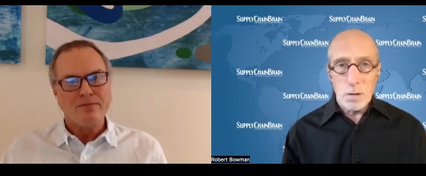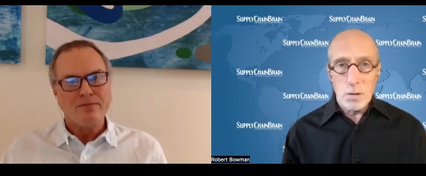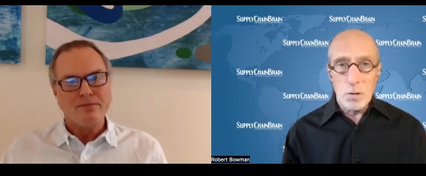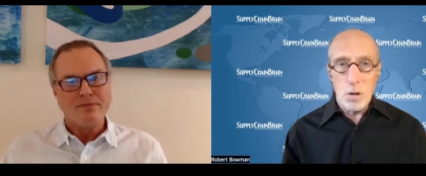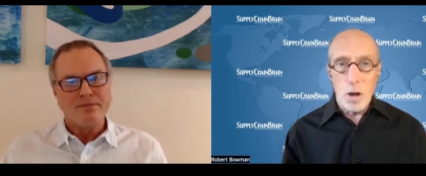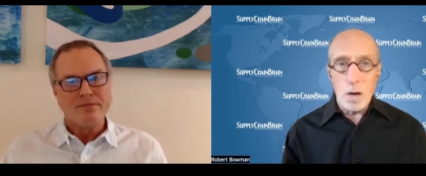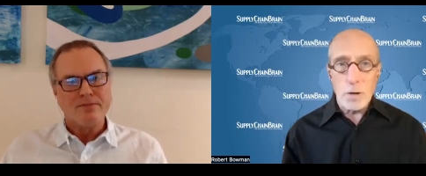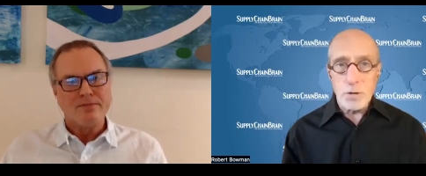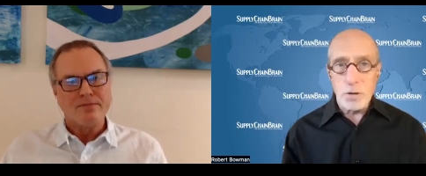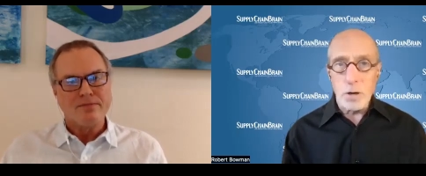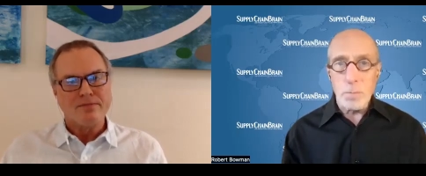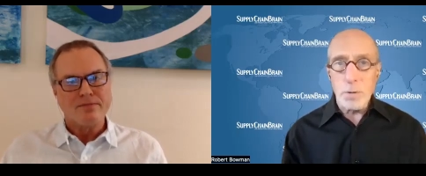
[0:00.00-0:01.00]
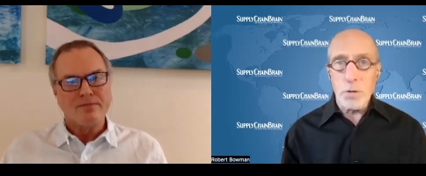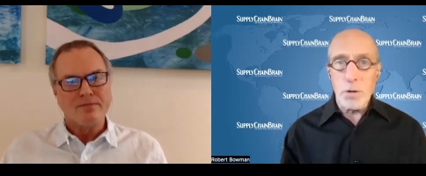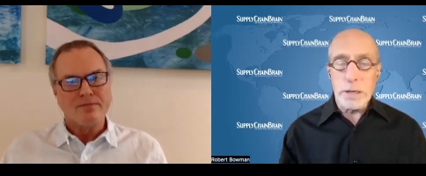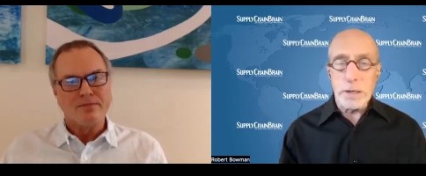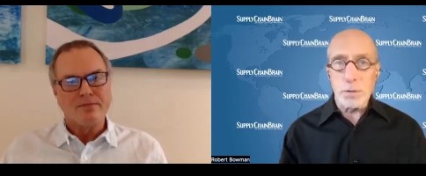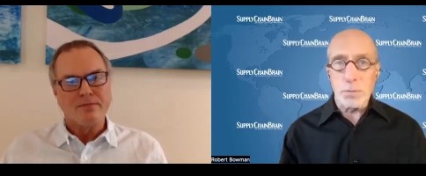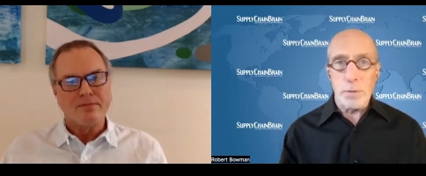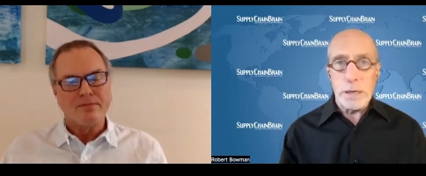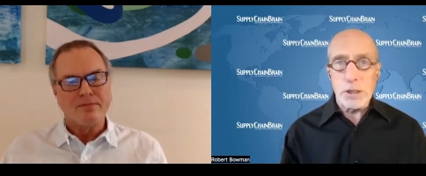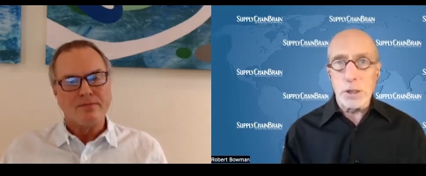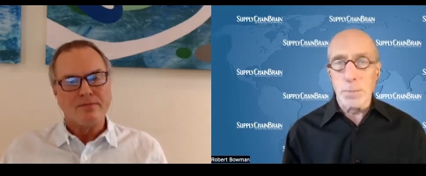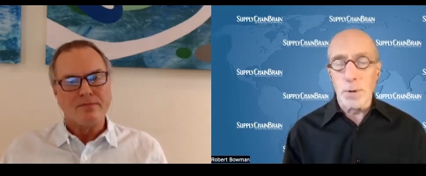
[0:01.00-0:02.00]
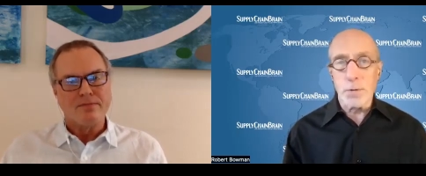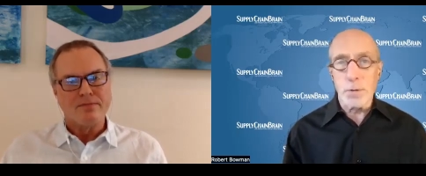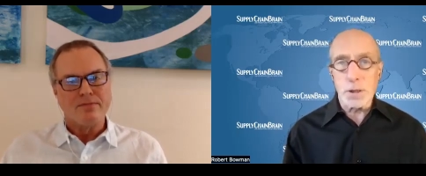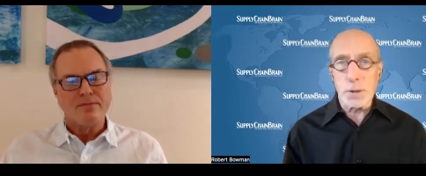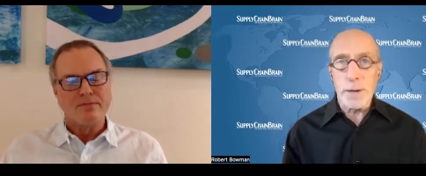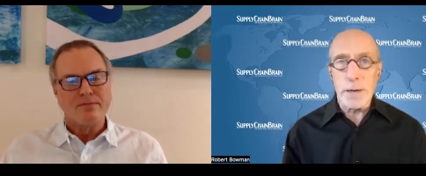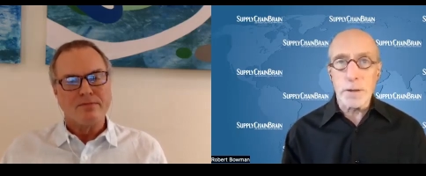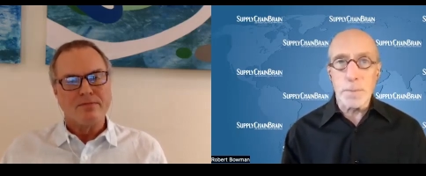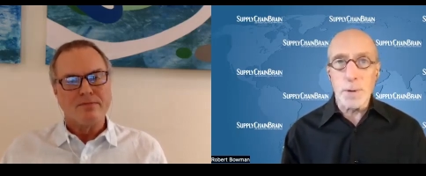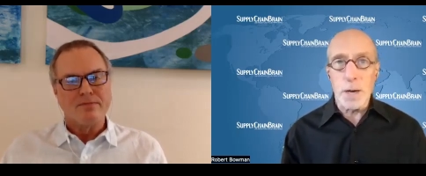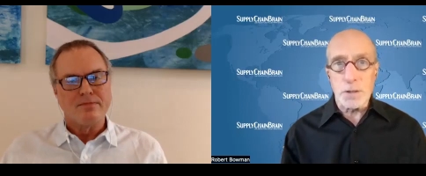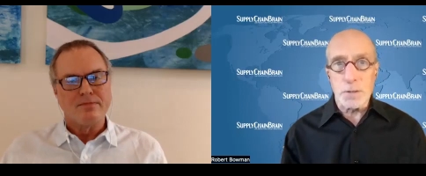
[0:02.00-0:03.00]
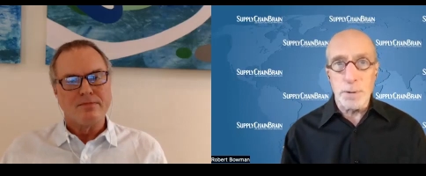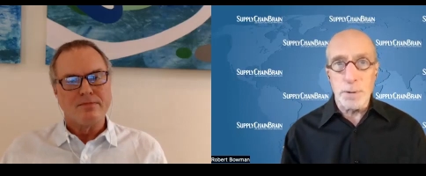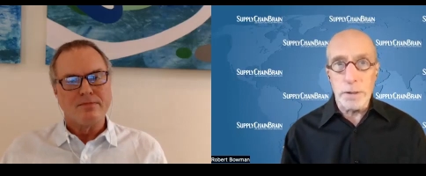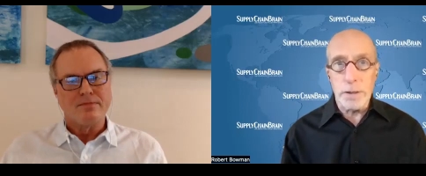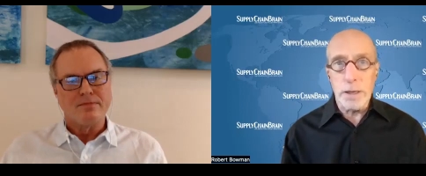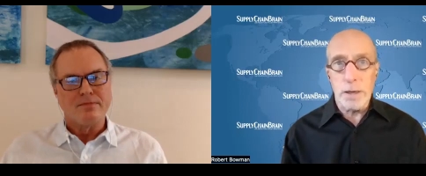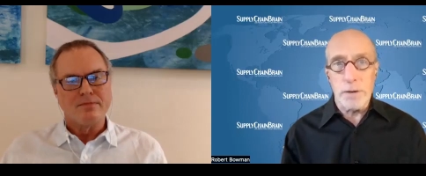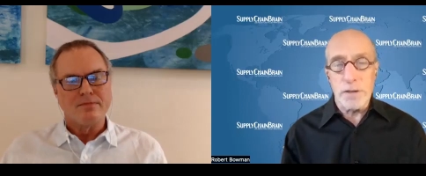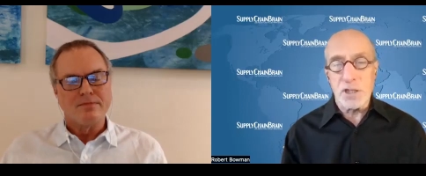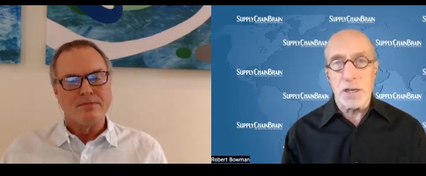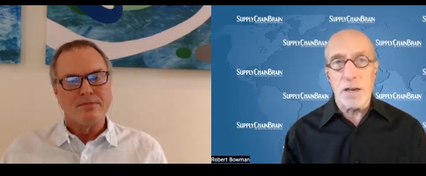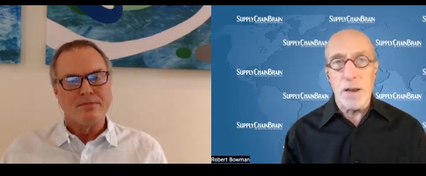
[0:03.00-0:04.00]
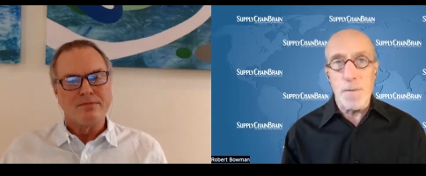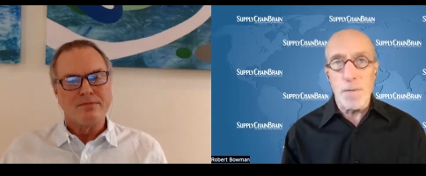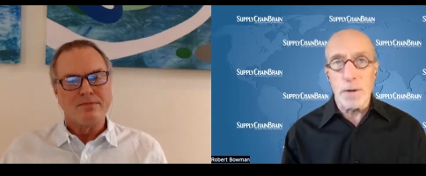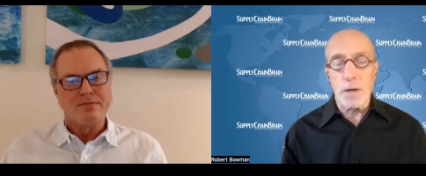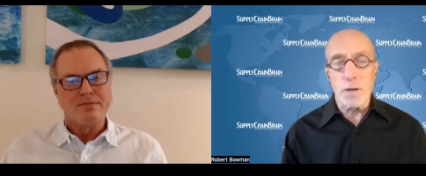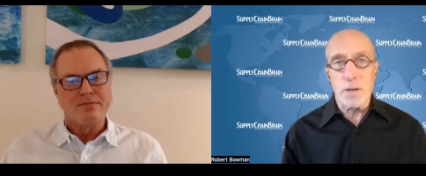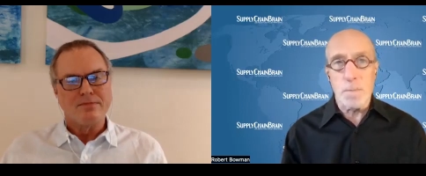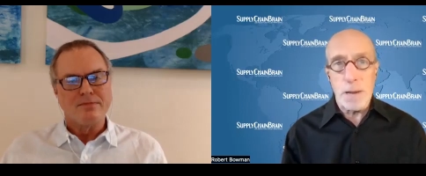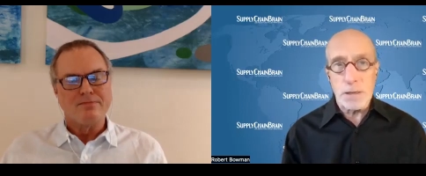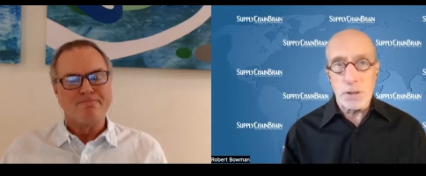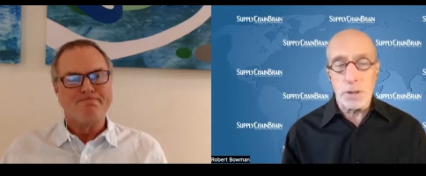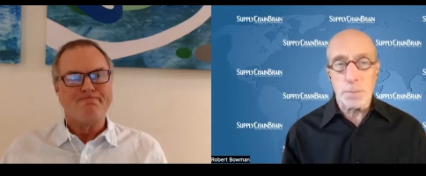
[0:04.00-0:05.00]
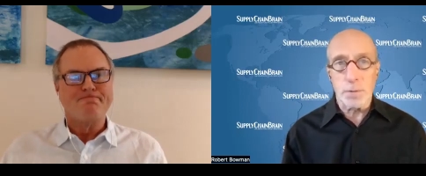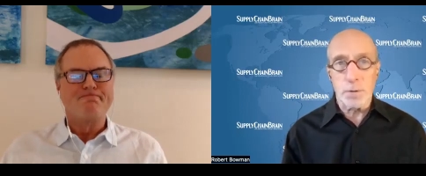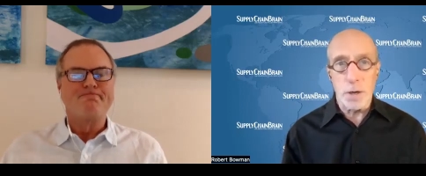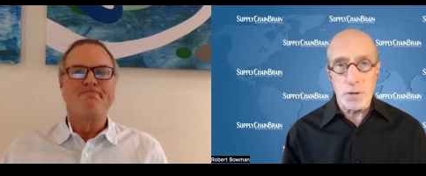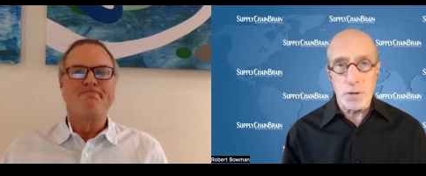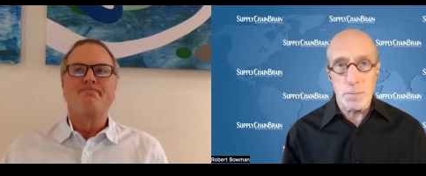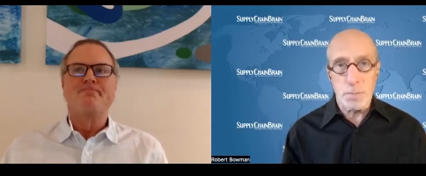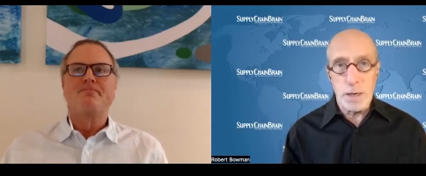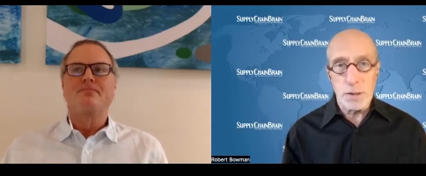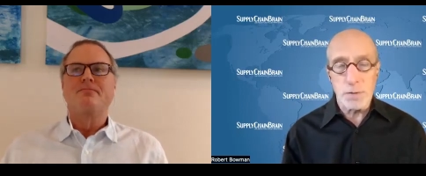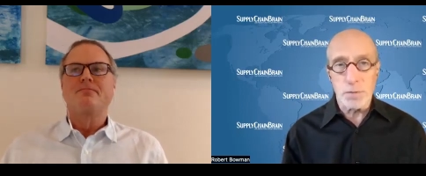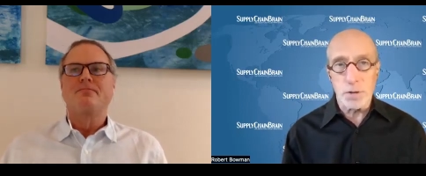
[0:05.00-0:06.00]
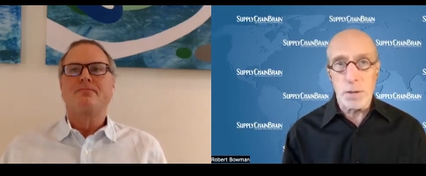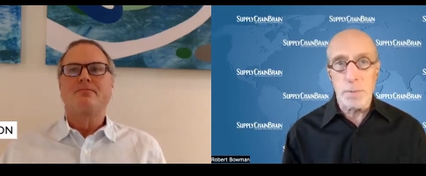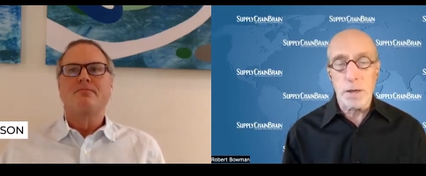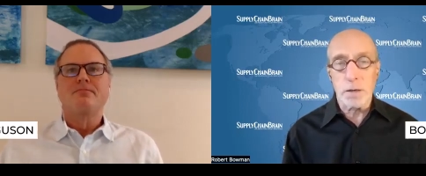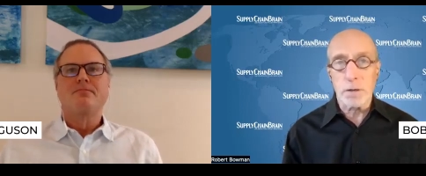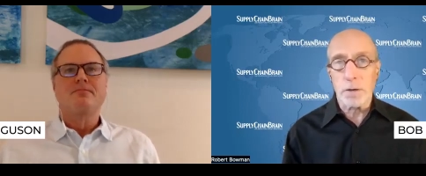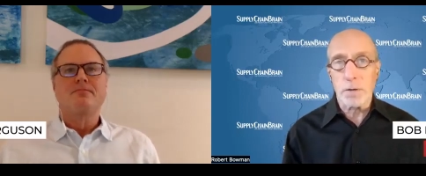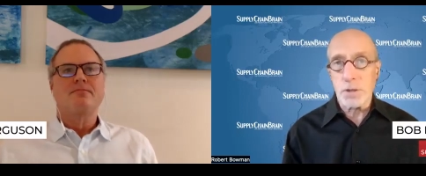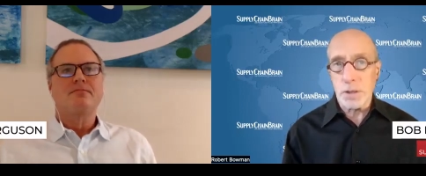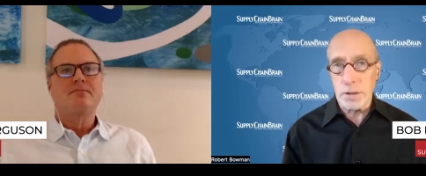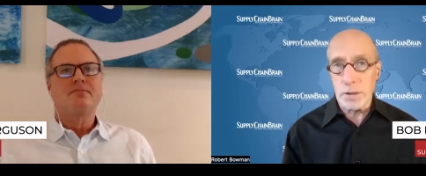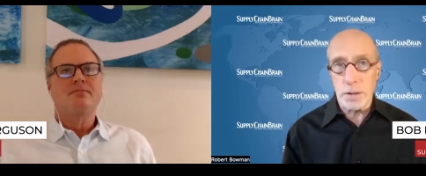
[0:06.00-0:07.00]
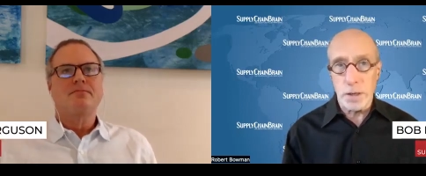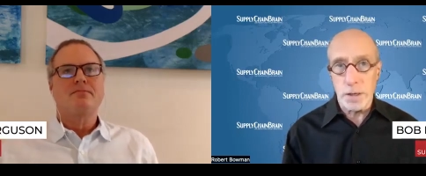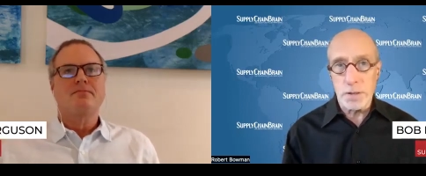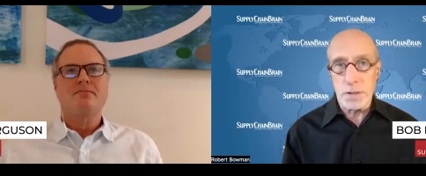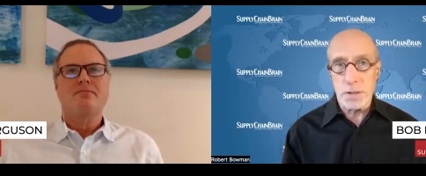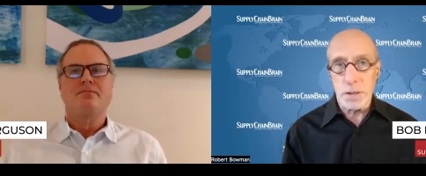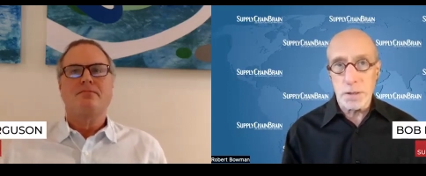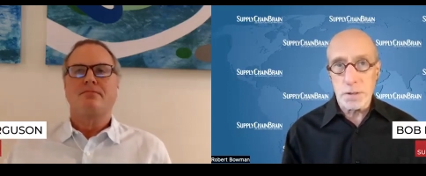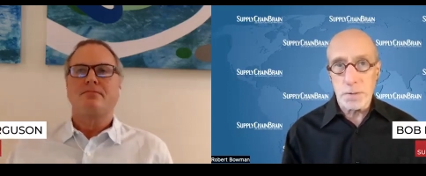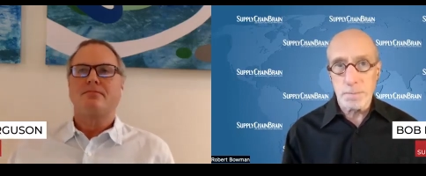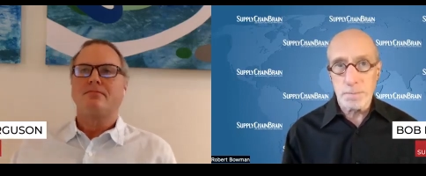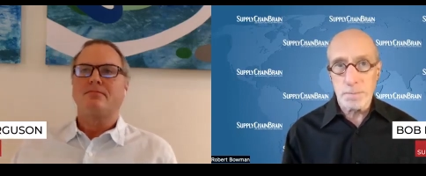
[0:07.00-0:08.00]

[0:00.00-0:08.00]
Speaker 1: Long term, do you think it's reasonable to expect the possibility of a significant domestic production base for semiconductors in the United States?